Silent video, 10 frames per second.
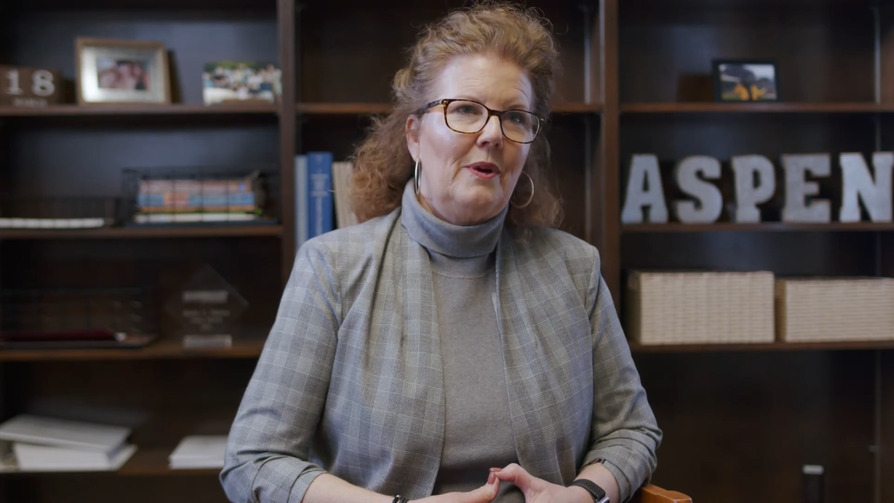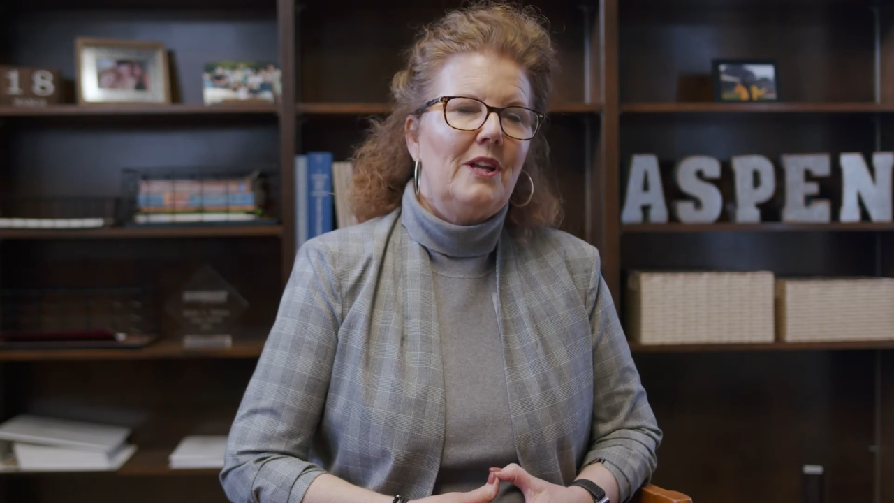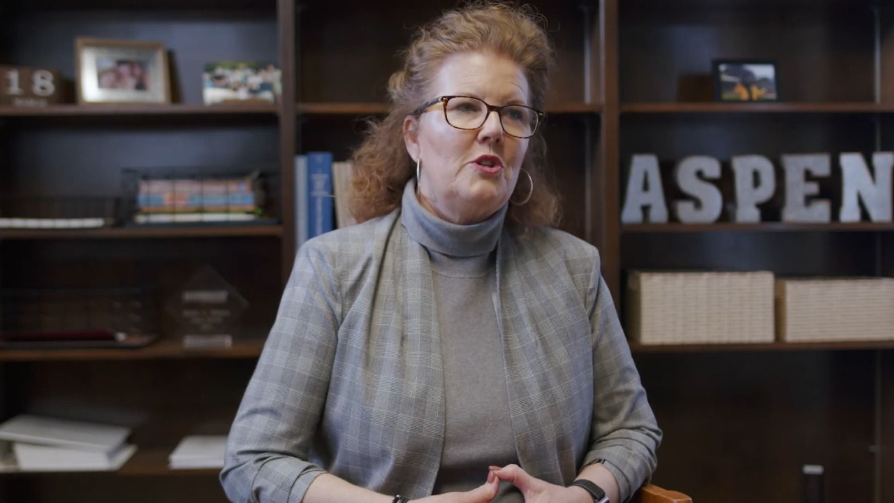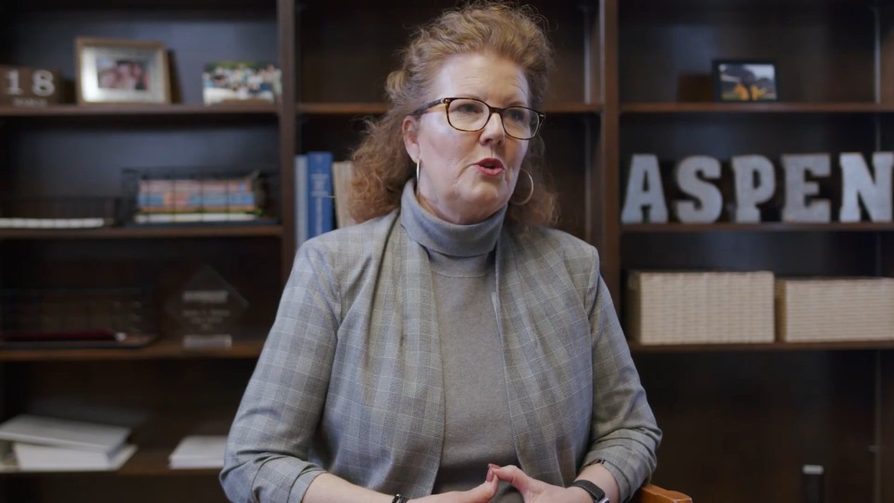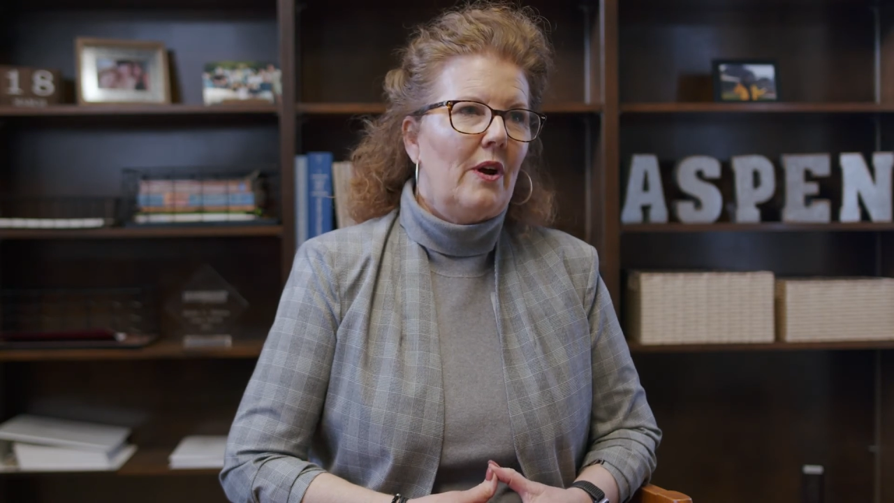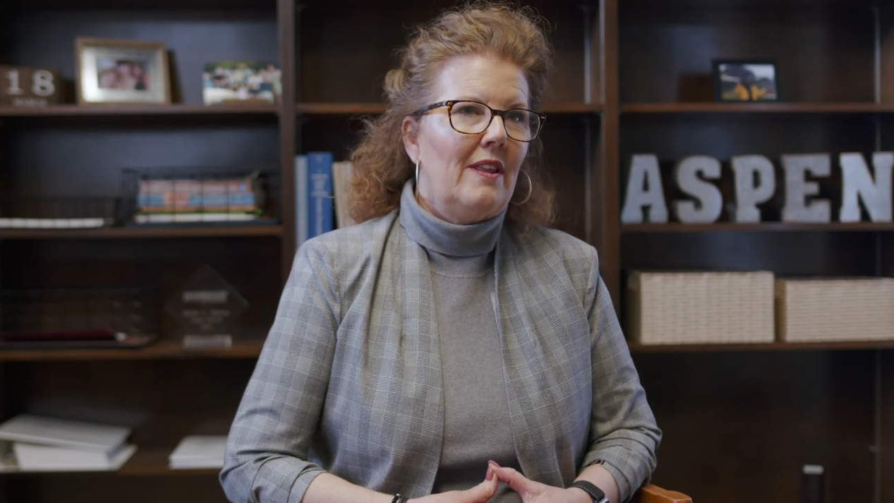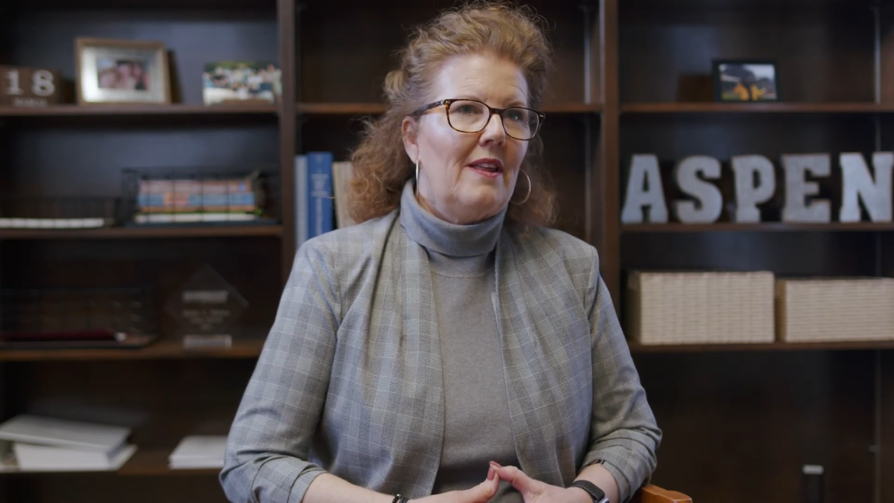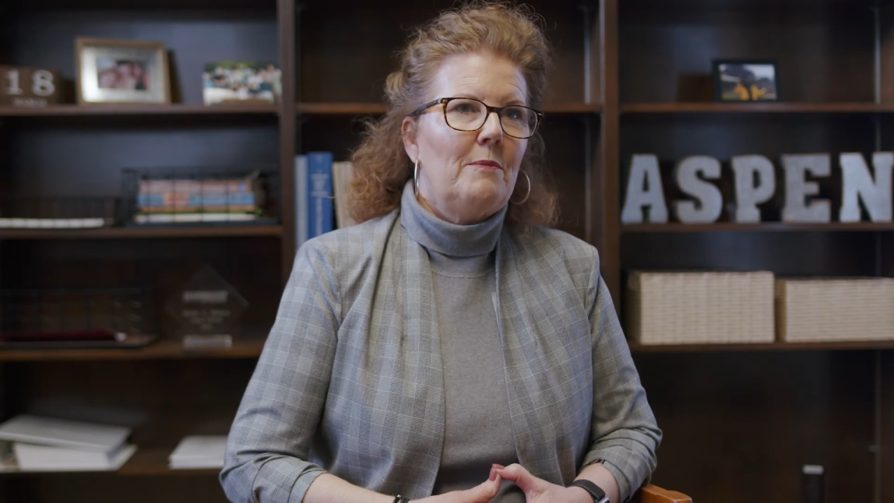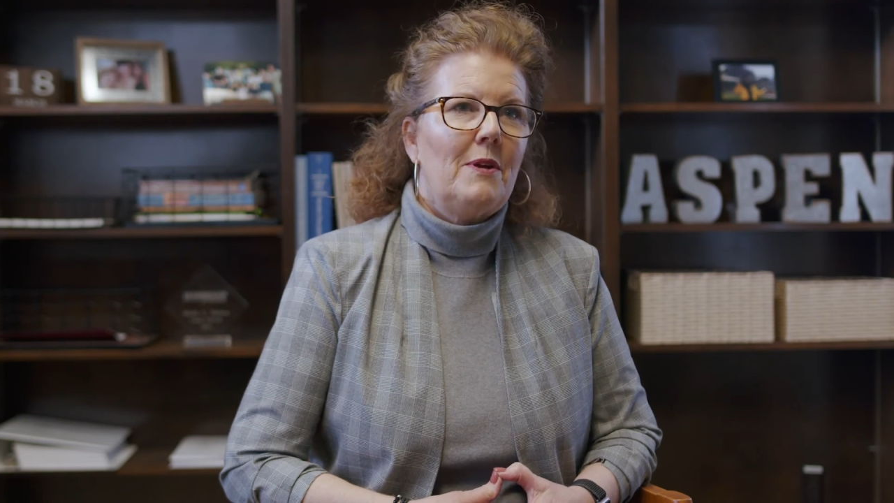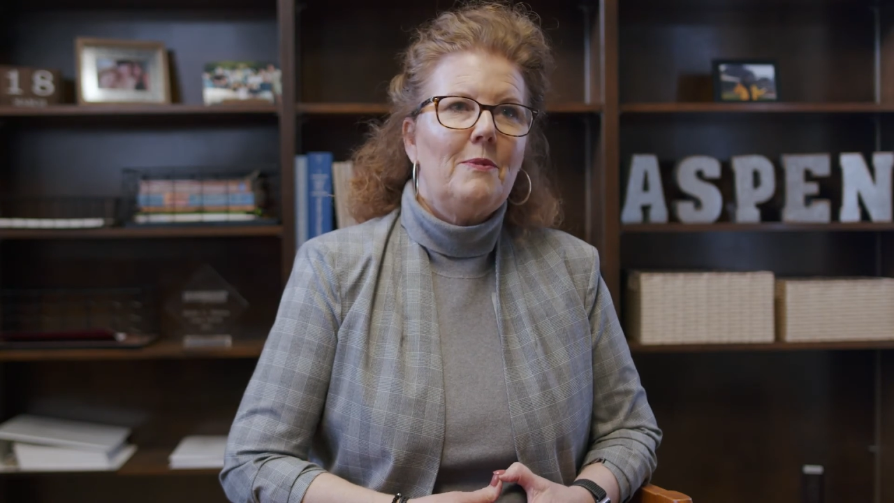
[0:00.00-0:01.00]
We enjoy
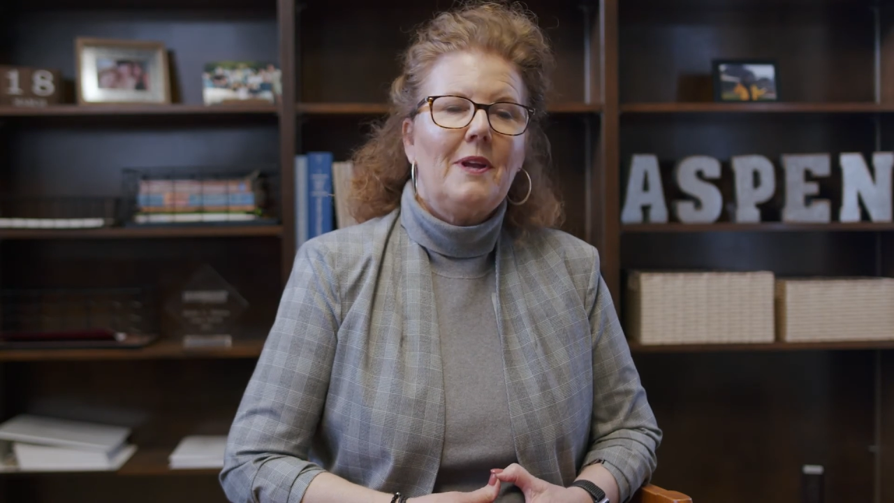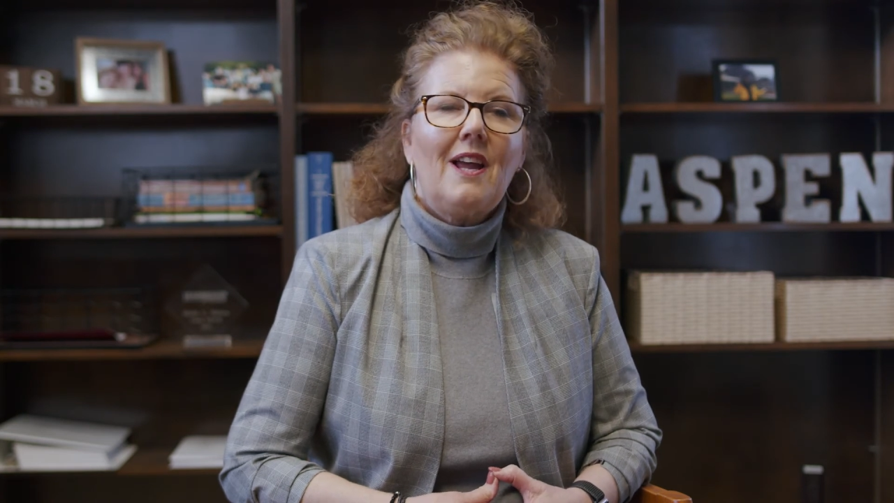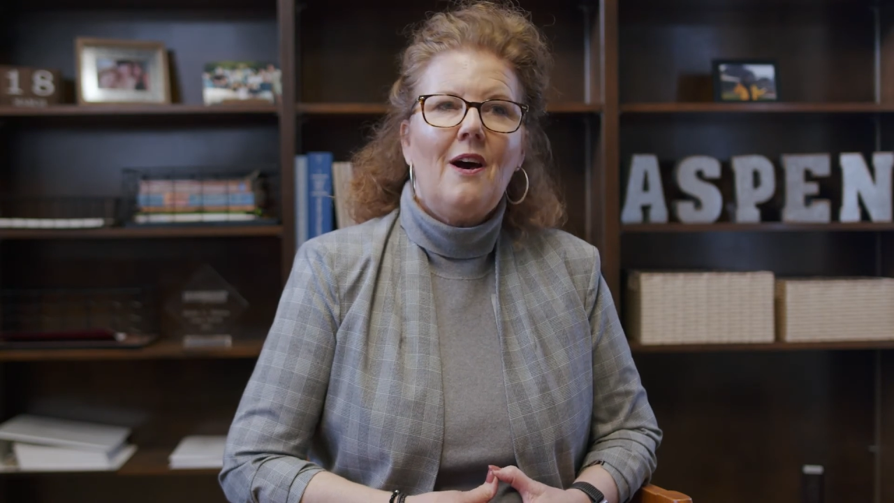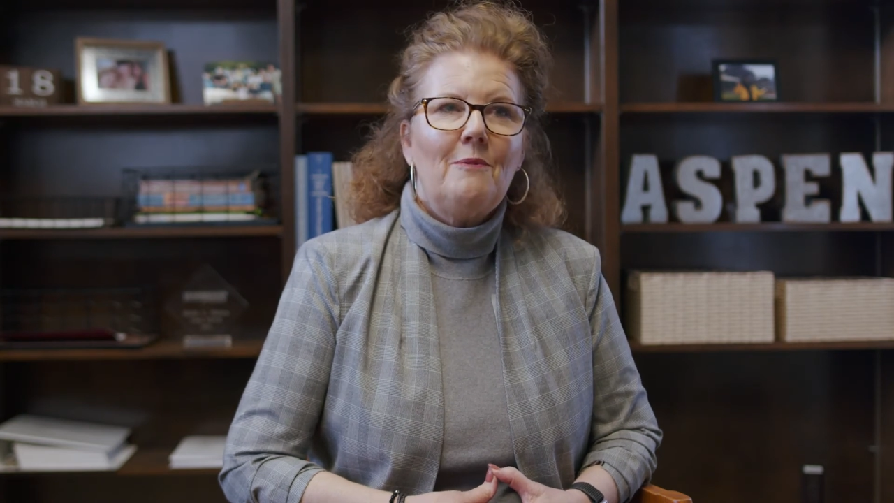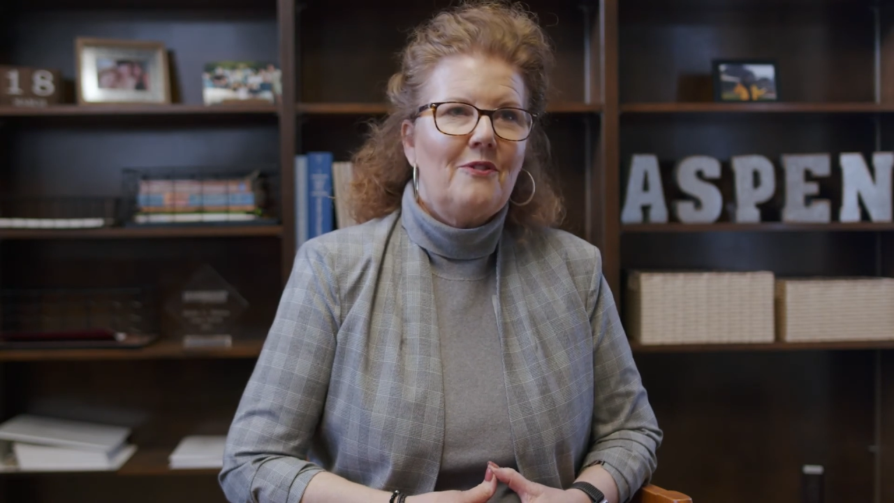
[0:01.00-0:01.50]
them, they've become